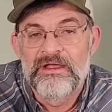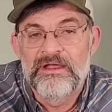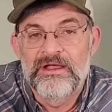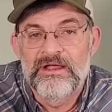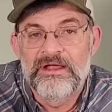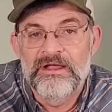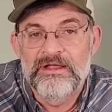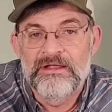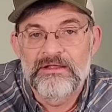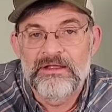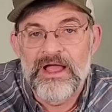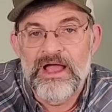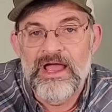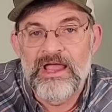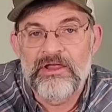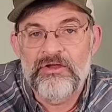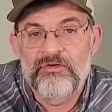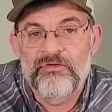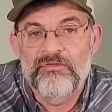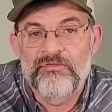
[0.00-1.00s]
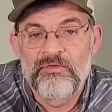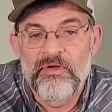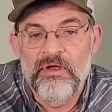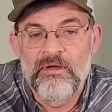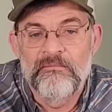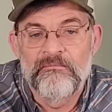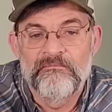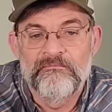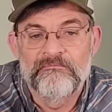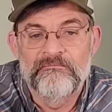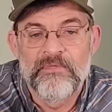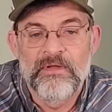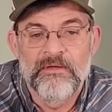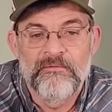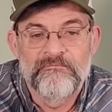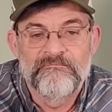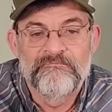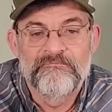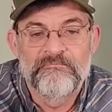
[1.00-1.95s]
uh, hikers from uh,